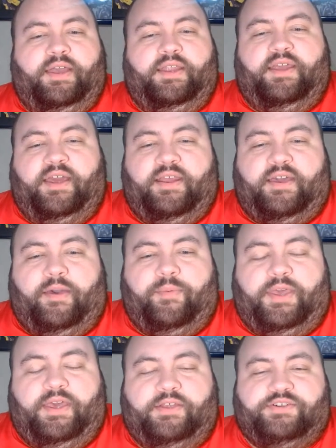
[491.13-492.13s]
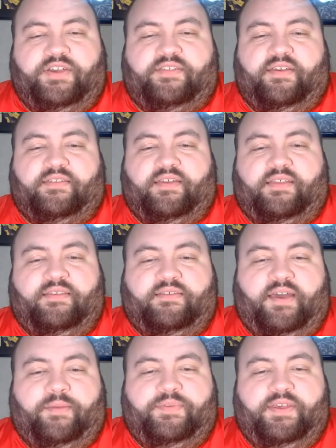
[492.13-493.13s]
Indiana coming in just outside the
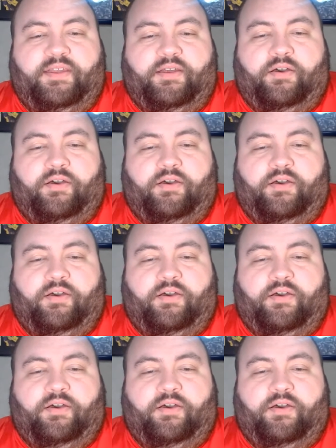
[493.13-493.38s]
top 10